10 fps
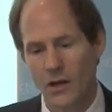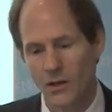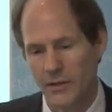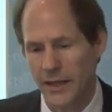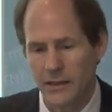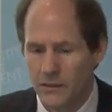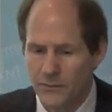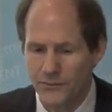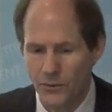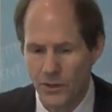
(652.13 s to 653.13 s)
Okay, here are
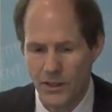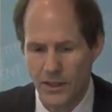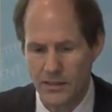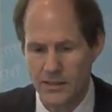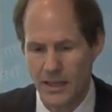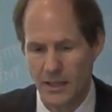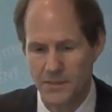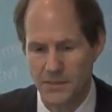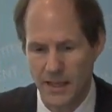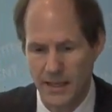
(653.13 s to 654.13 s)
4
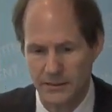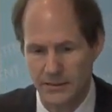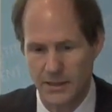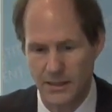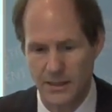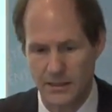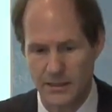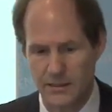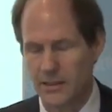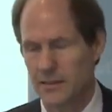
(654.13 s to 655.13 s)
concepts, and I
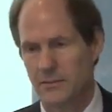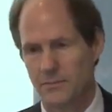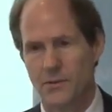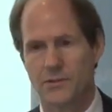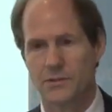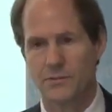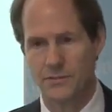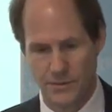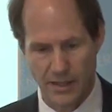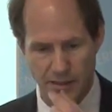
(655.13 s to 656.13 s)
think
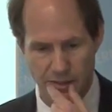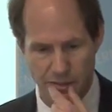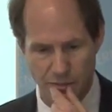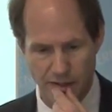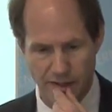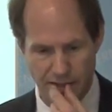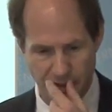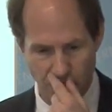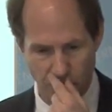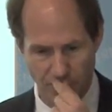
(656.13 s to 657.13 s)
at least 3 I
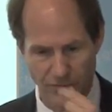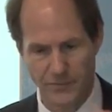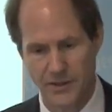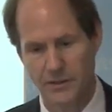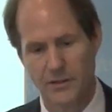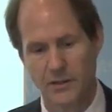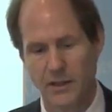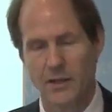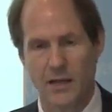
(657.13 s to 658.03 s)
think will be familiar.